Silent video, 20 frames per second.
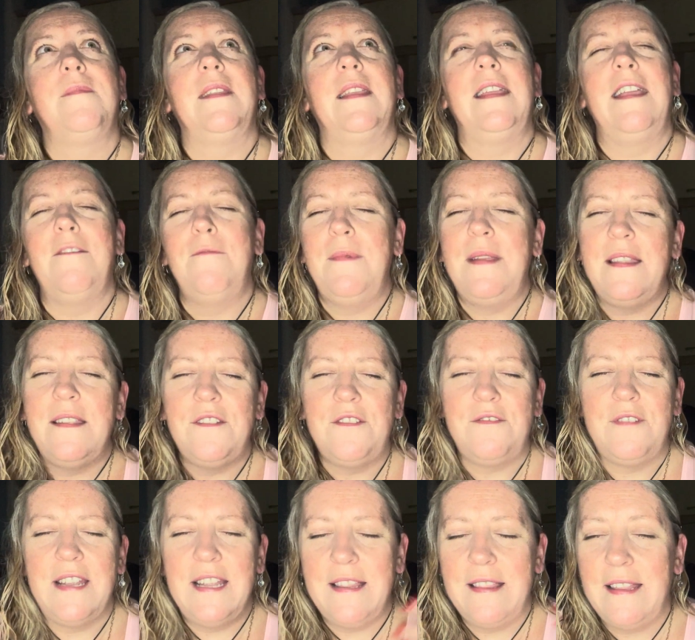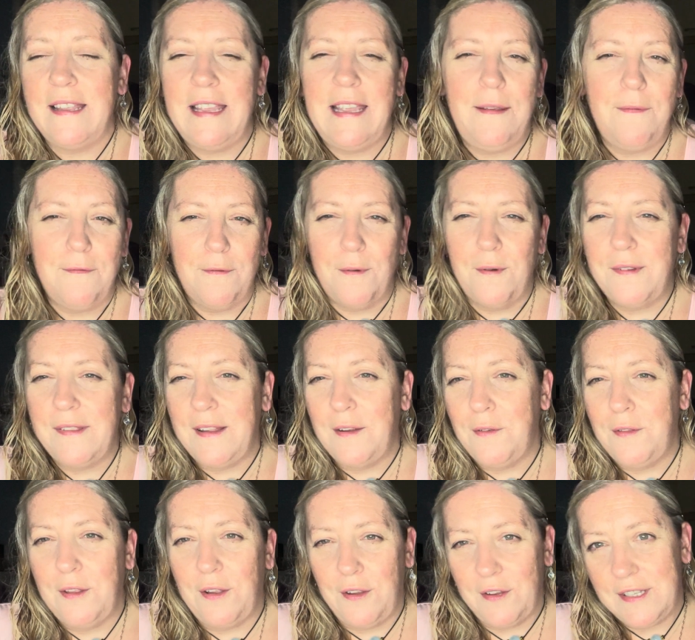give me the strength to keep focusing
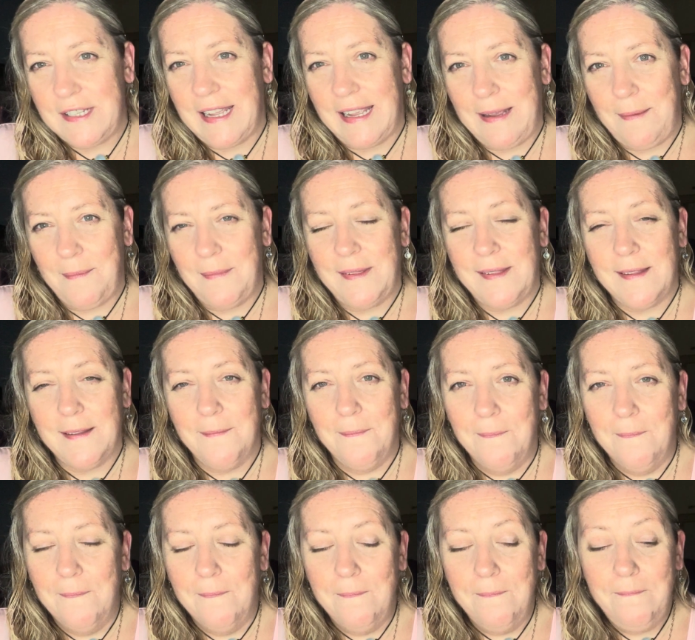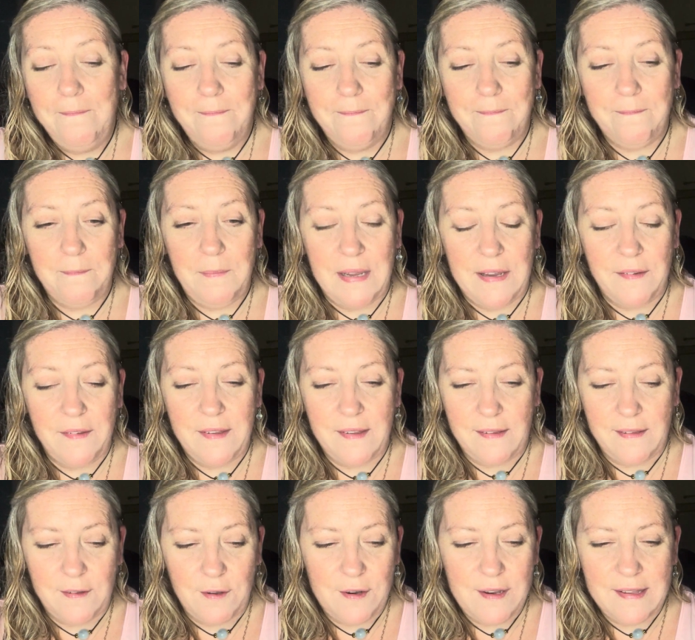on the good times, because as
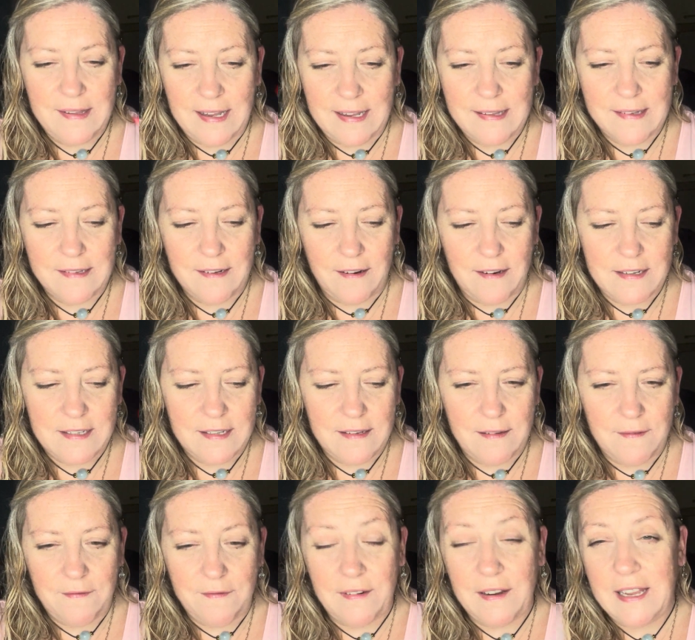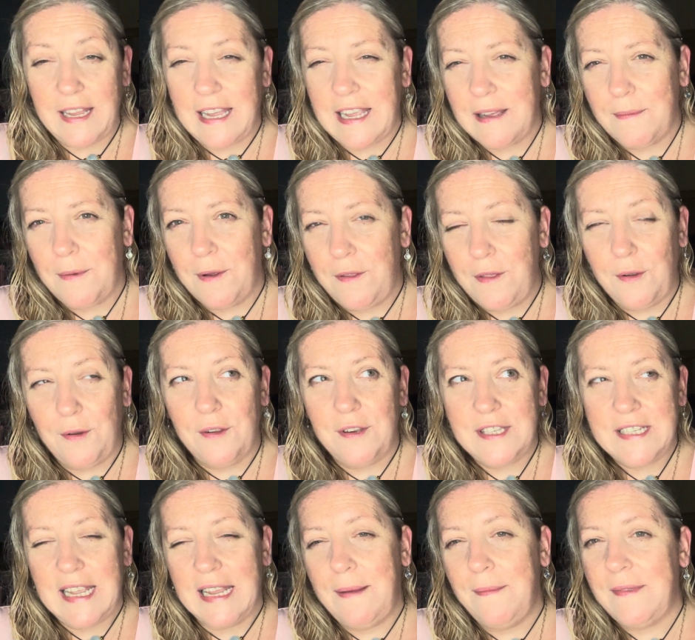soon as I start to forget about the good
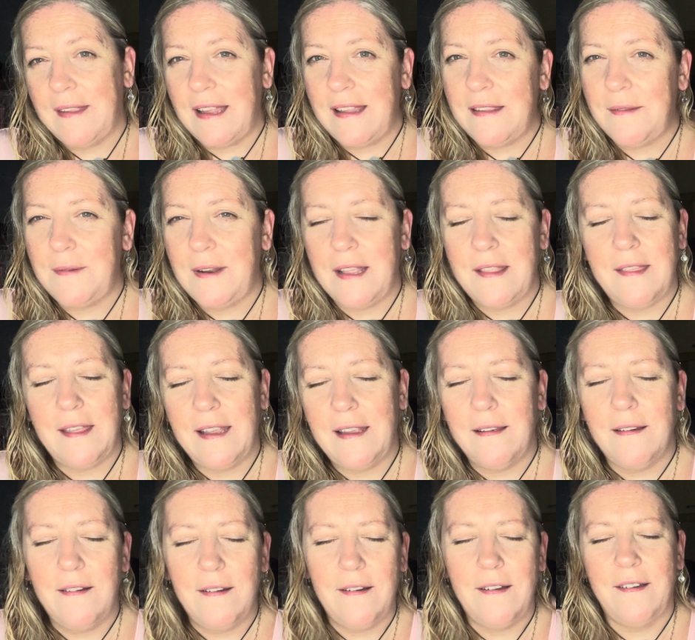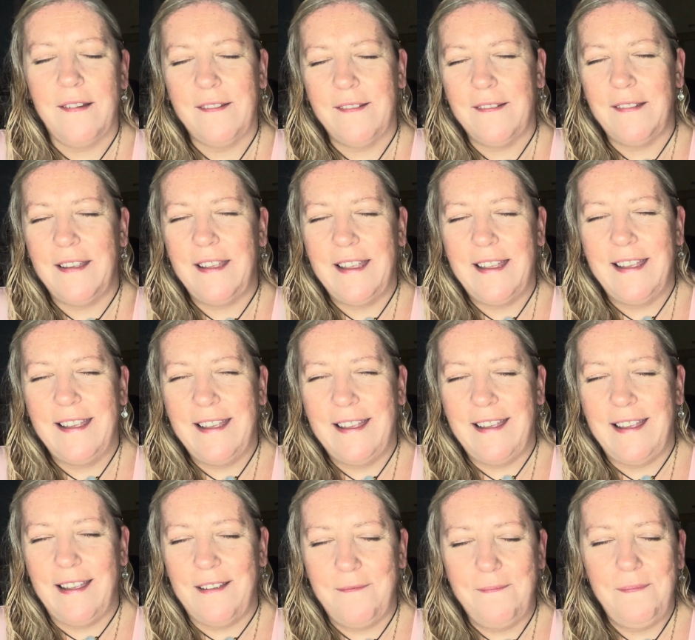times, that's when I think, oh,
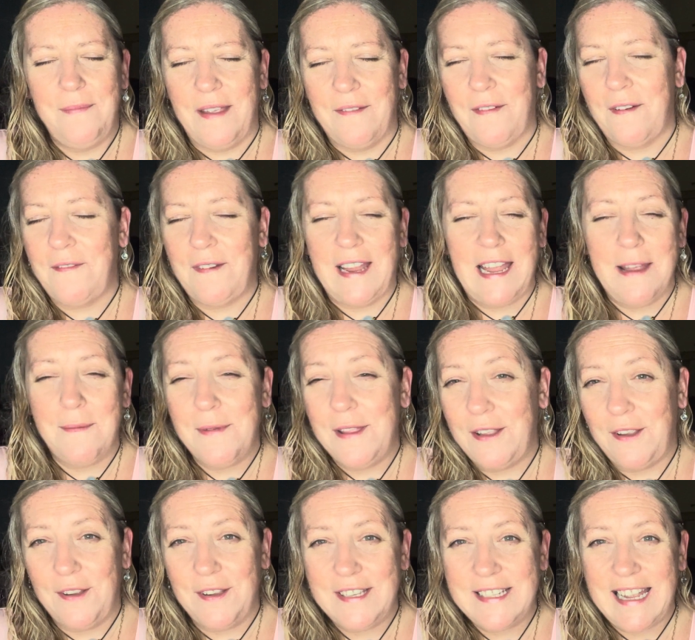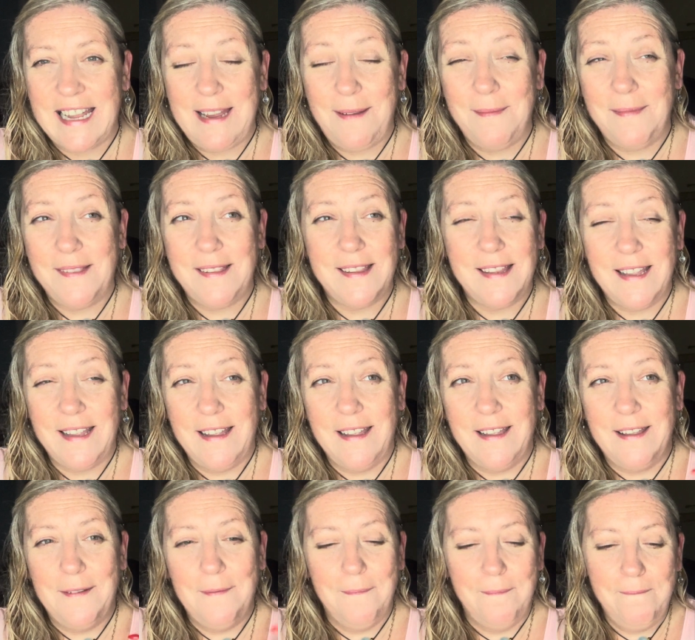if I forget about the good times,
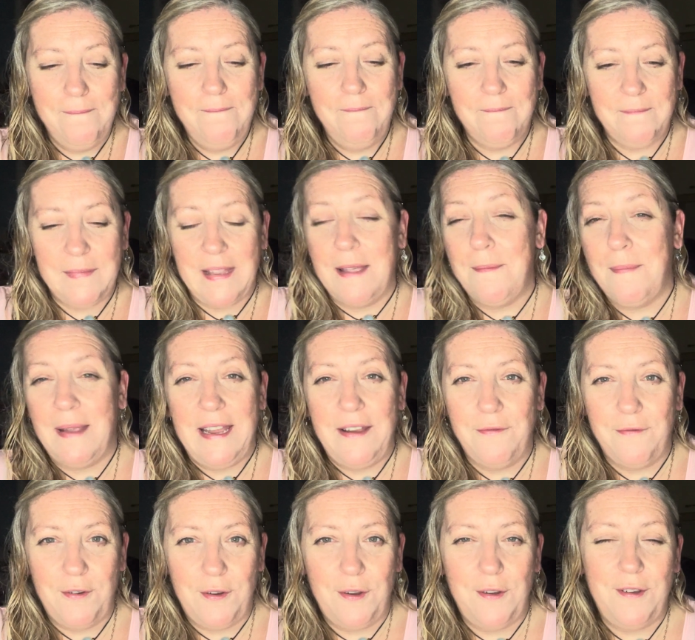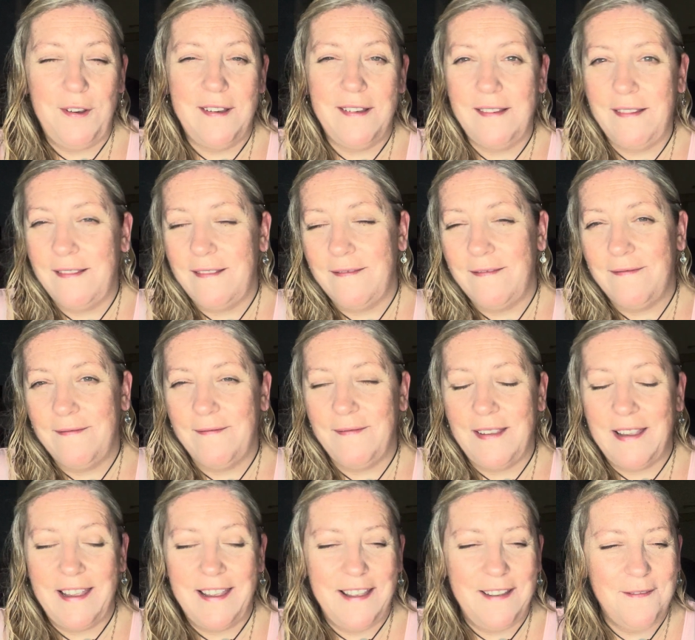it might ruin
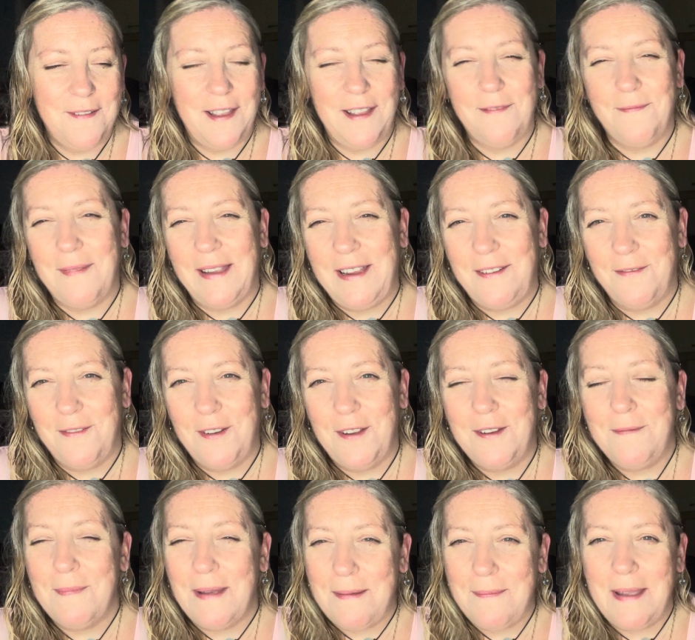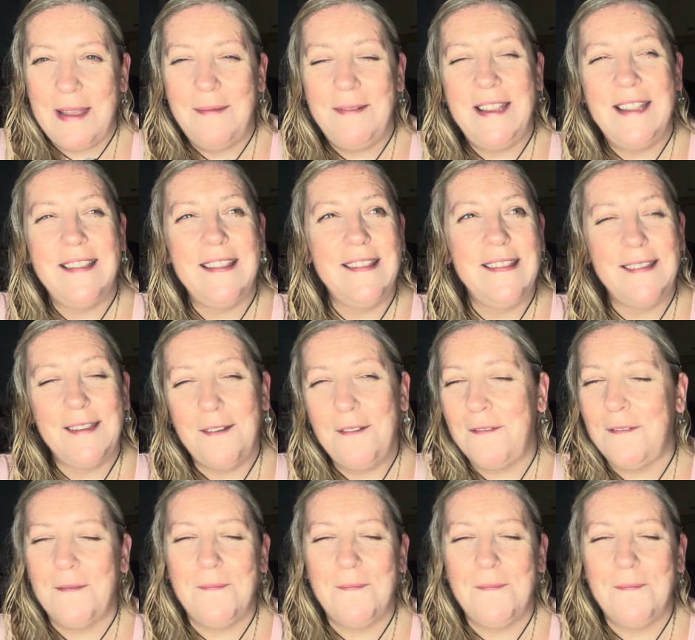my memories and stuff.